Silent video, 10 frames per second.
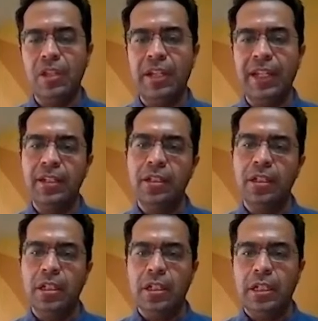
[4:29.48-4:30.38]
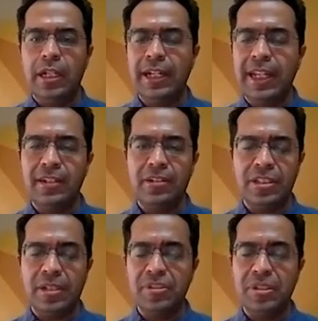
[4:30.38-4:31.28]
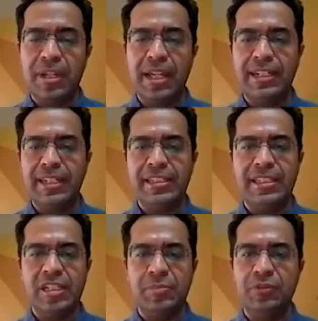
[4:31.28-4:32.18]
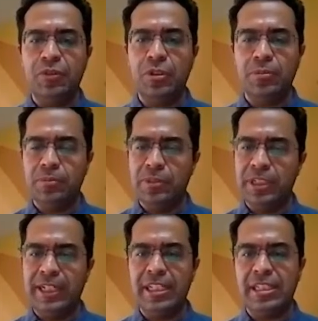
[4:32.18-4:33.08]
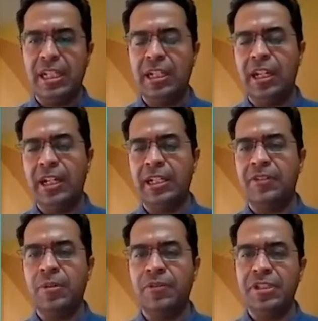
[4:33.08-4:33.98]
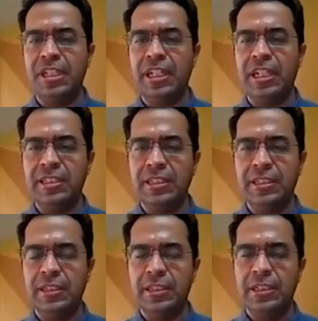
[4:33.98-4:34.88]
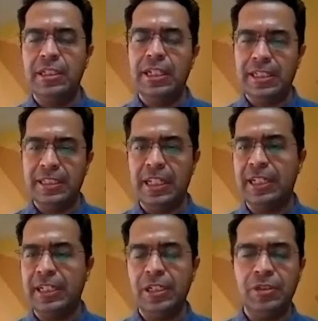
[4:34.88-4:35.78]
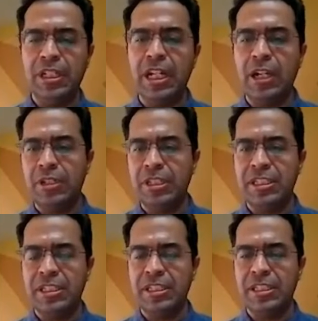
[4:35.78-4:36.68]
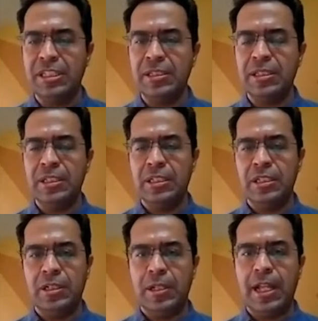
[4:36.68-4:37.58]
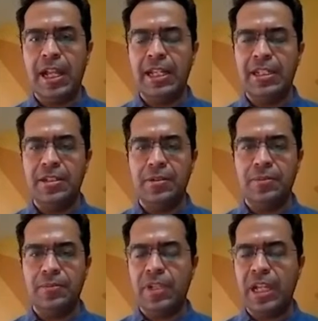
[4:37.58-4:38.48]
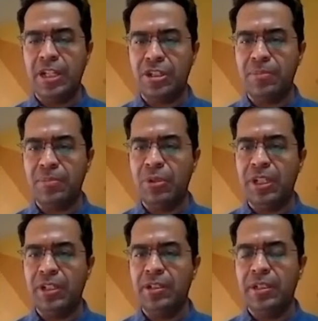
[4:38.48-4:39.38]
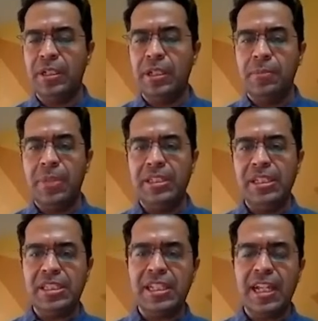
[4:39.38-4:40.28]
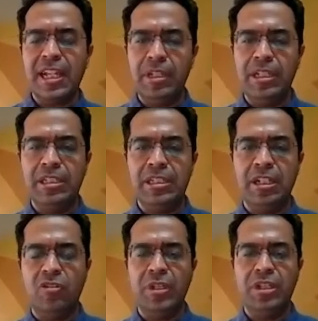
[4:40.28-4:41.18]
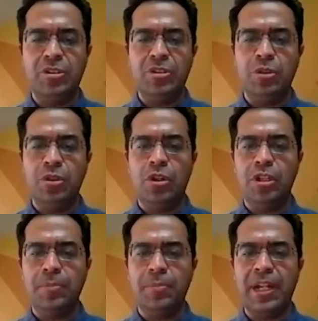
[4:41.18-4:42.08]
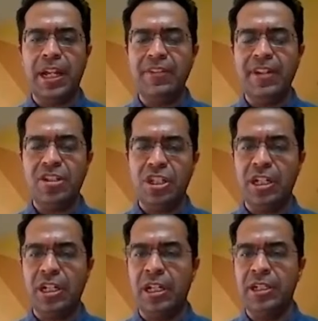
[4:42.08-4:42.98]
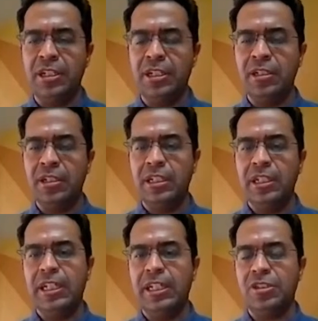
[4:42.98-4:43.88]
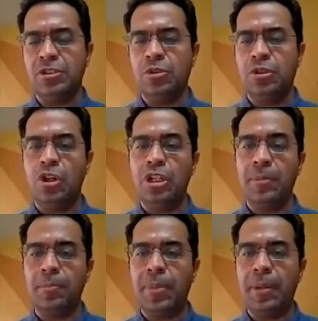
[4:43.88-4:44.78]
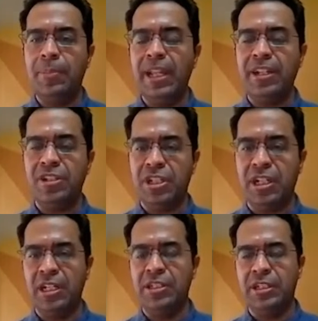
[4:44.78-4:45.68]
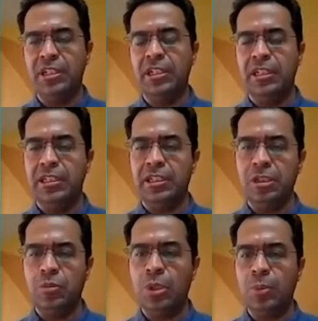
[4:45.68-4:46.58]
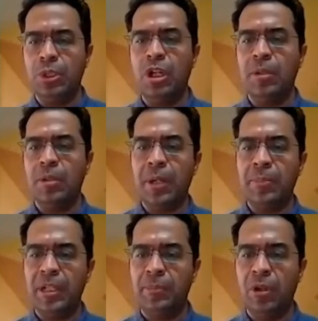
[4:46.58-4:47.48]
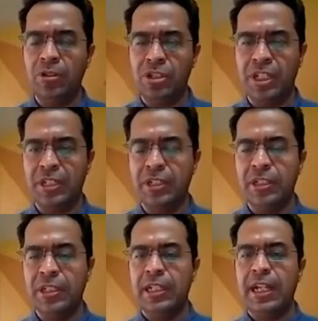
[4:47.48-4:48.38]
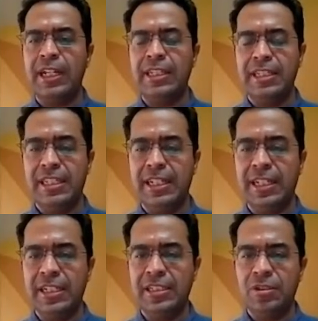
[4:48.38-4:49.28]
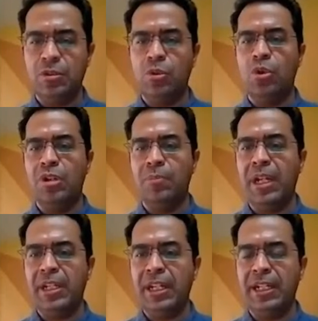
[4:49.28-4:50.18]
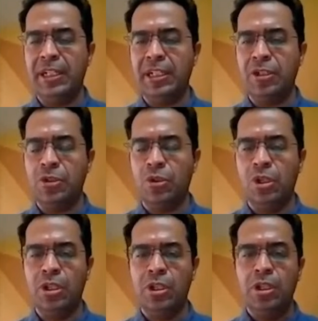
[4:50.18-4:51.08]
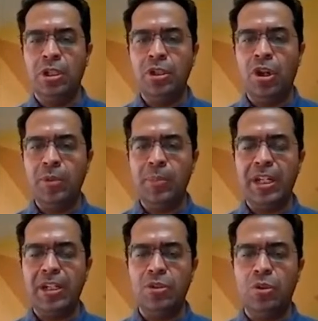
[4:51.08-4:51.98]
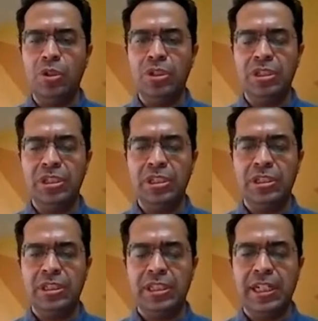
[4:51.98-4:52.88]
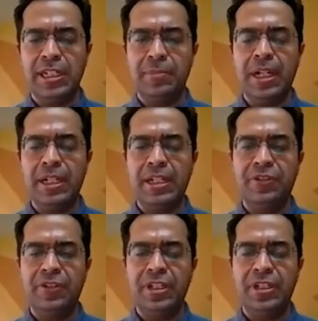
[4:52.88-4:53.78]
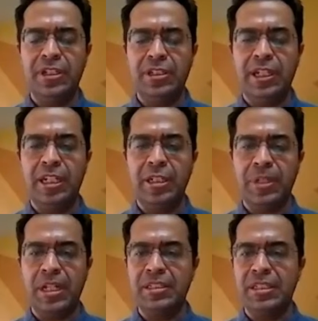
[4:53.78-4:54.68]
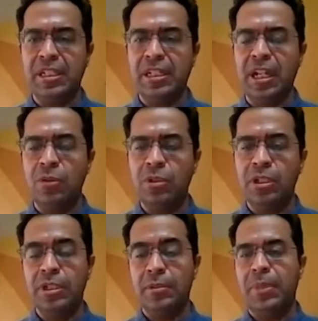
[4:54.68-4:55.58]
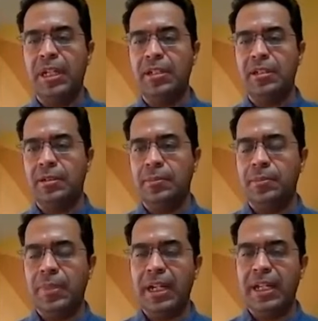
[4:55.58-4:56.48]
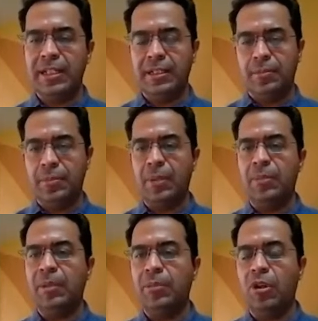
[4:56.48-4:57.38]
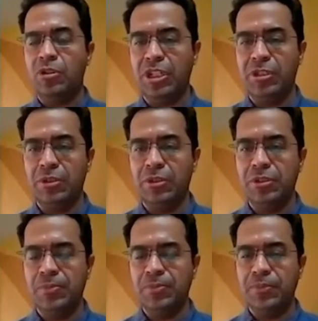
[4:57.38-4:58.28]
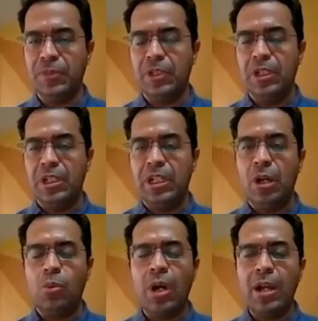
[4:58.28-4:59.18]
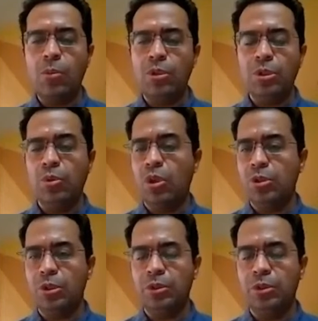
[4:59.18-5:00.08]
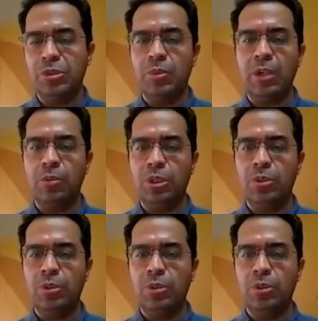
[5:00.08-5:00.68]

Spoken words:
right? Again, some similarities as before. Data is still collected from a physical asset. It is collected using IoT sensors and edge computing. But this time, instead of being stored on a private shared ledger, it is stored on a public shared ledger. This is what we call a public blockchain. And this data is owned, maintained, and controlled, not by nodes set up by different enterprises in the cloud, but by public blockchain nodes. Now, why would you want to do this? Why would